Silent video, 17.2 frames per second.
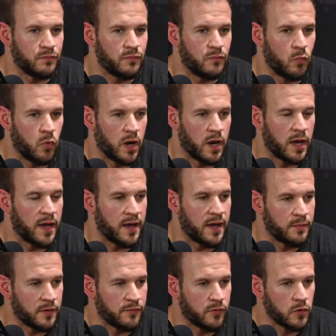when I had
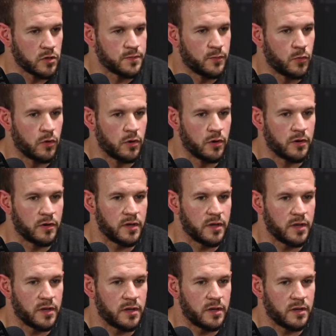my firstborn,
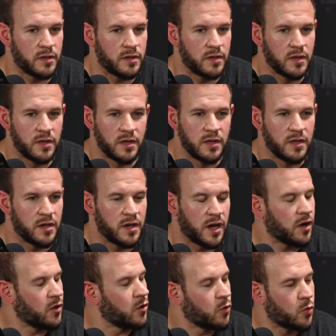I
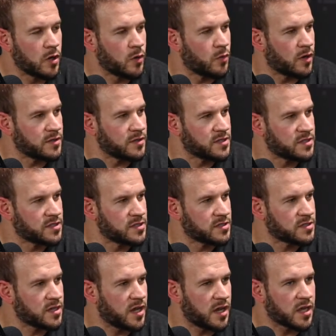don't know what it was. It
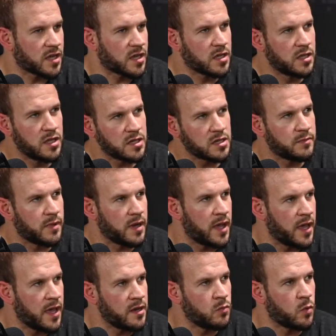just kind of clicked on my
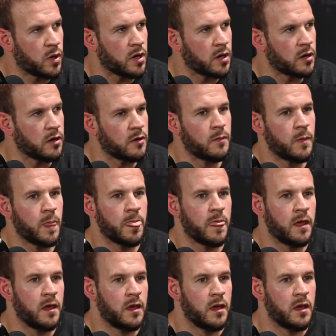head where,
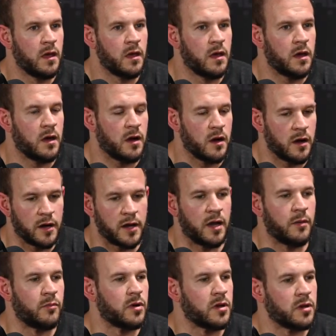all right,
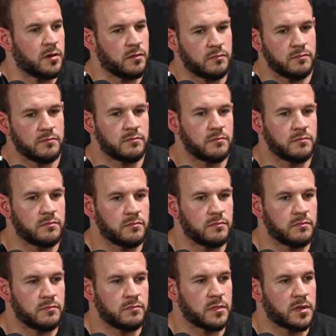I'm gonna
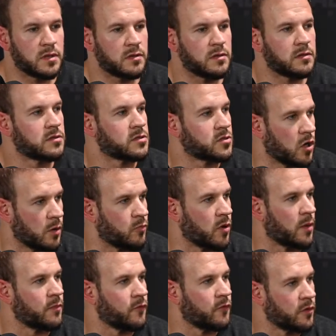start
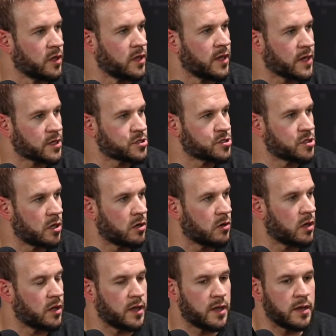prepping for the next show.
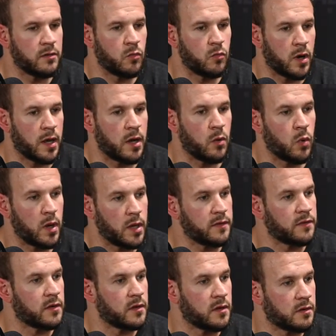And then when I went
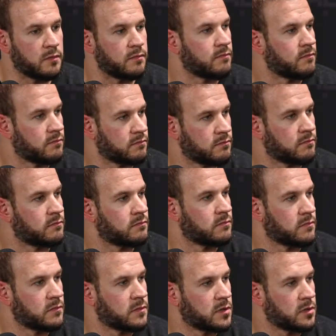to,
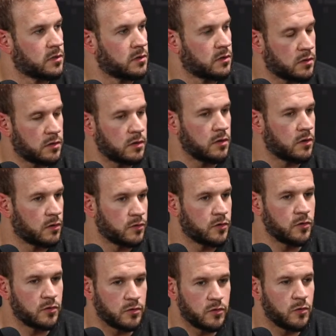
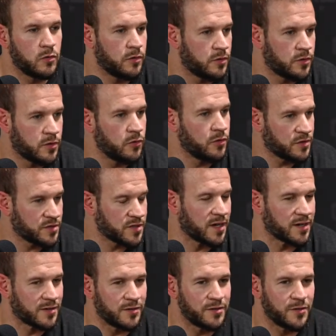do the
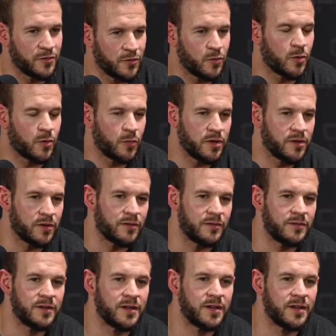cycle, do what we do,